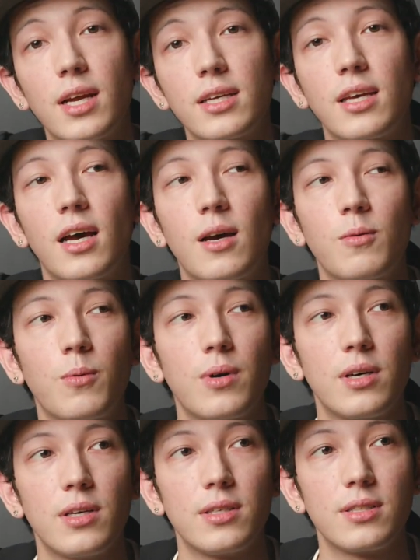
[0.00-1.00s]
I got
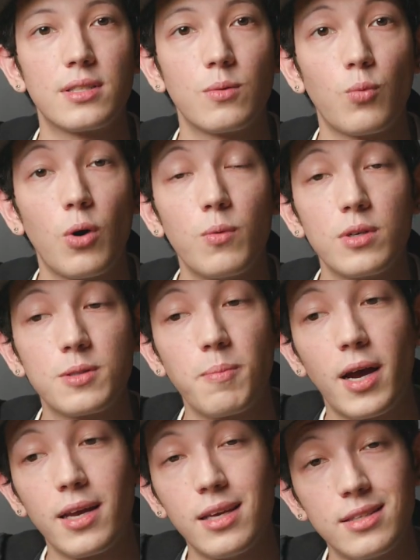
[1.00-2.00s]
was, what was
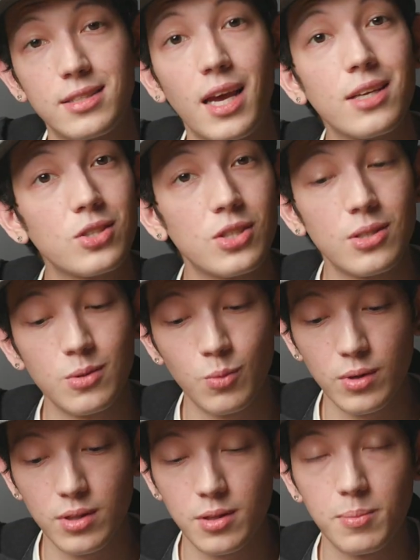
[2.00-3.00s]
my intention
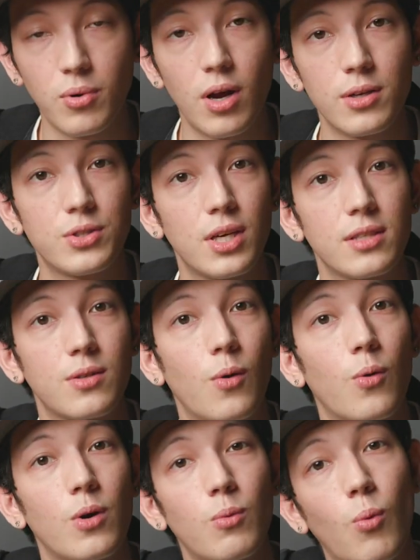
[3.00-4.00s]
with the project,
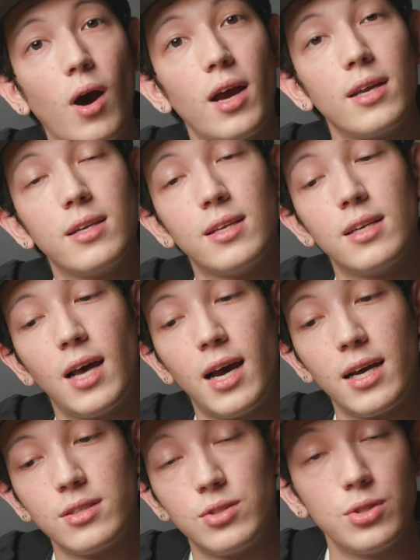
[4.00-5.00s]
or why did
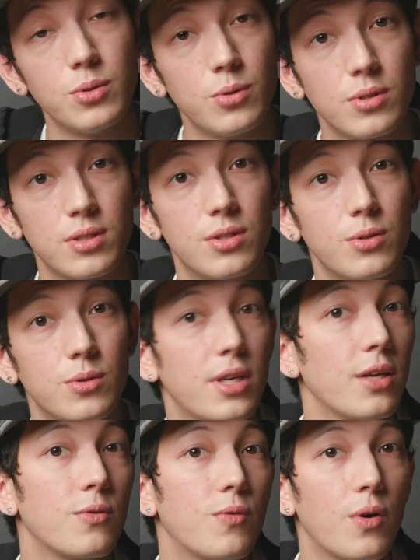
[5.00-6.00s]
I choose to
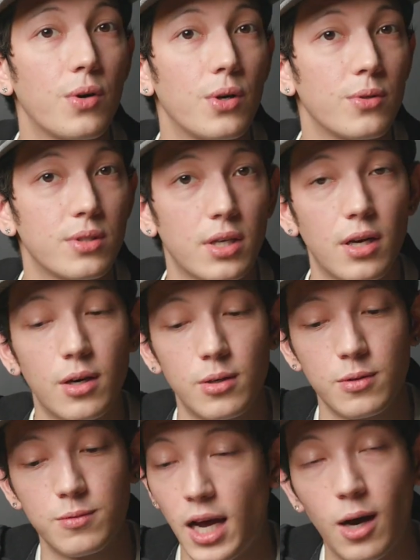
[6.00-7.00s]
take photos
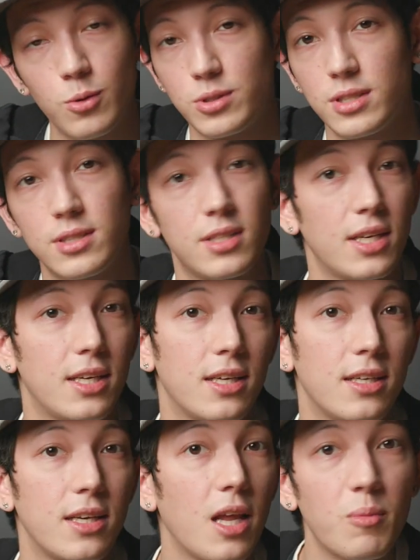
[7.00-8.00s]
of houses
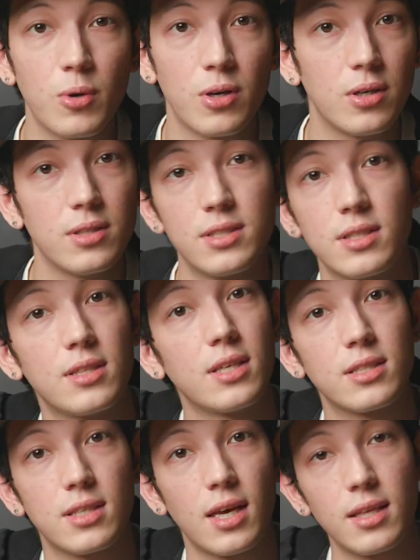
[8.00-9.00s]
in neighborhoods and
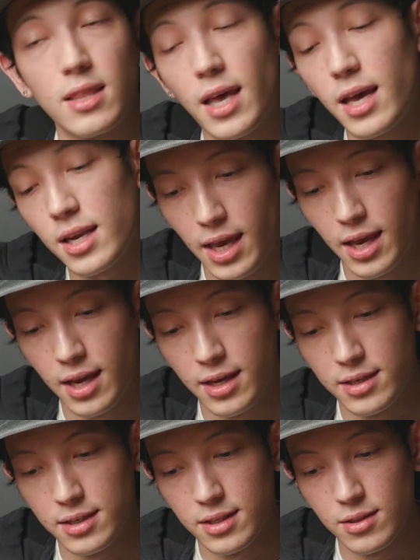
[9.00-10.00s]
things like that?
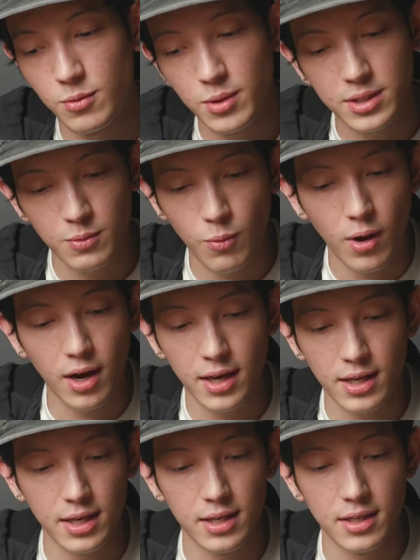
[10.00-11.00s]
And the reason
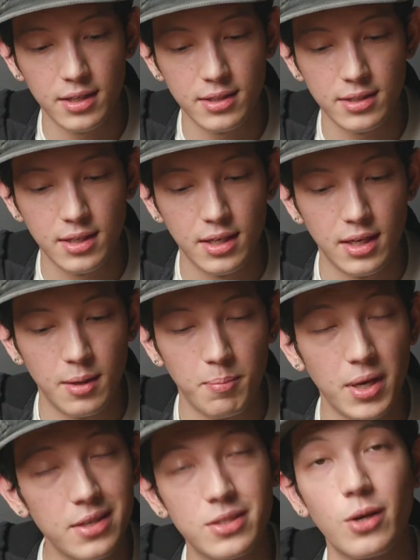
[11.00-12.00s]
why is
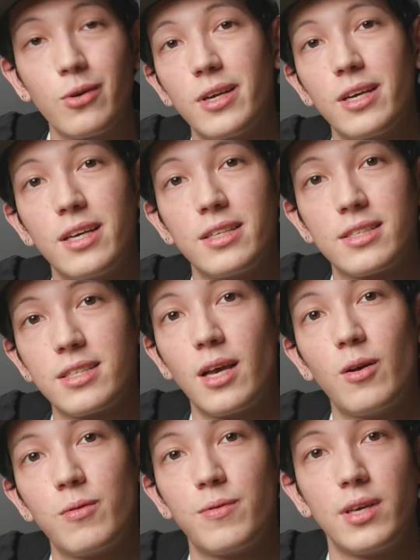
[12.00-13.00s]
Minnesota
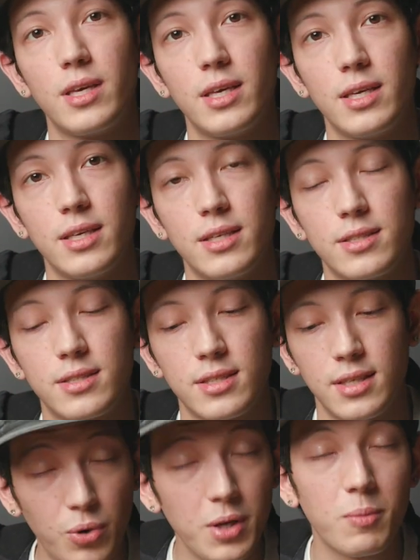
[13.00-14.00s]
itself is
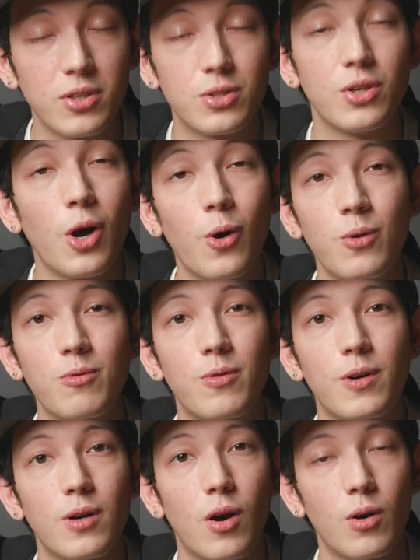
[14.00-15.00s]
pretty much known
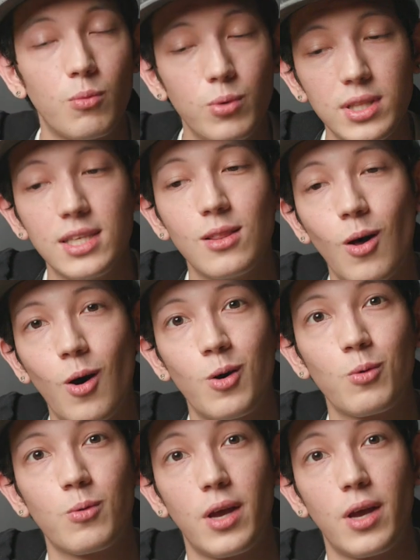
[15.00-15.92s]
for our really long